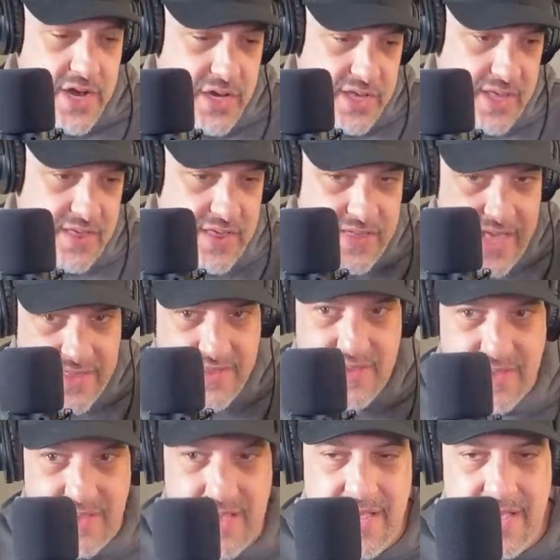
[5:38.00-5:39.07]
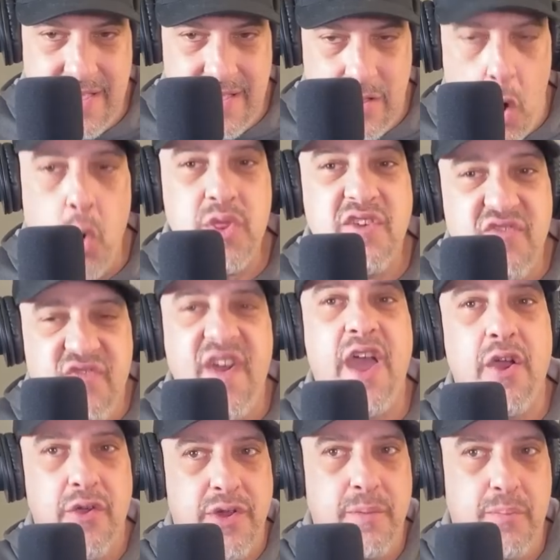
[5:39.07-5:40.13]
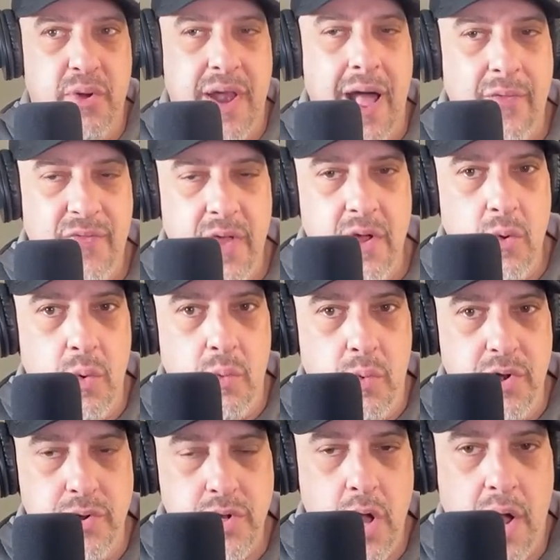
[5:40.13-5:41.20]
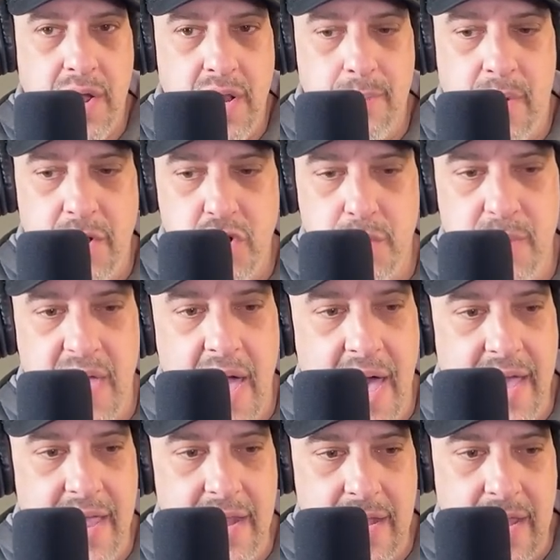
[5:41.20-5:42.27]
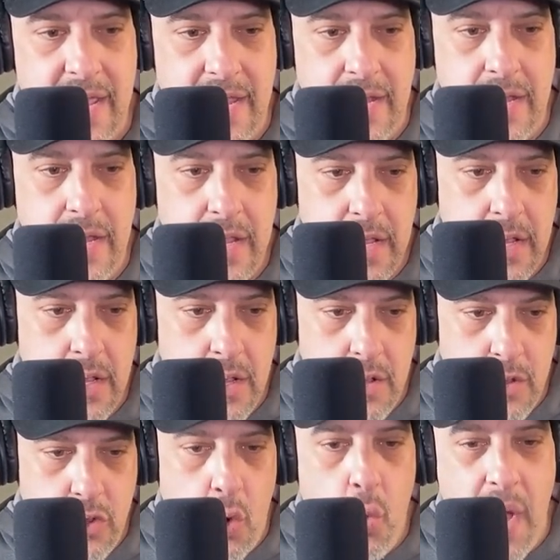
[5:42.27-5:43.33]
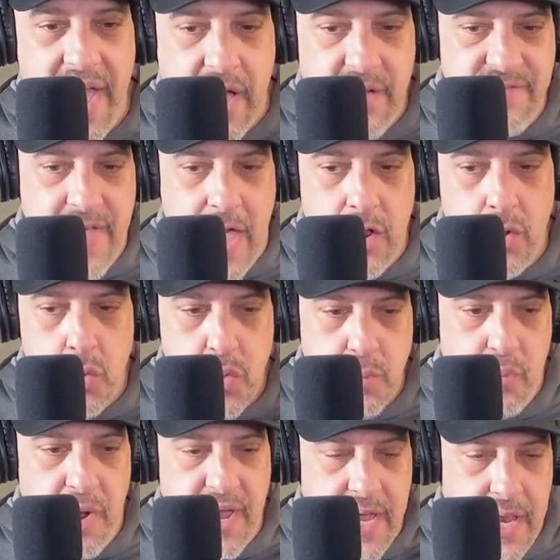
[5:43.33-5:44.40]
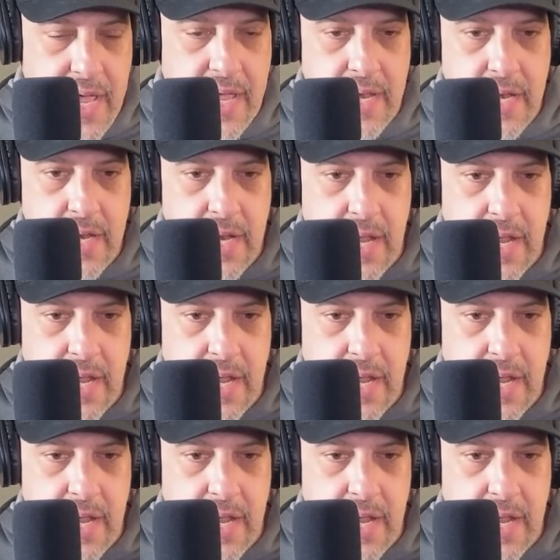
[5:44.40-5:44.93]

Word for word: I just think that that's only fair to put out there when, when you're talking about Jimmy I in in the wake of that news breaking on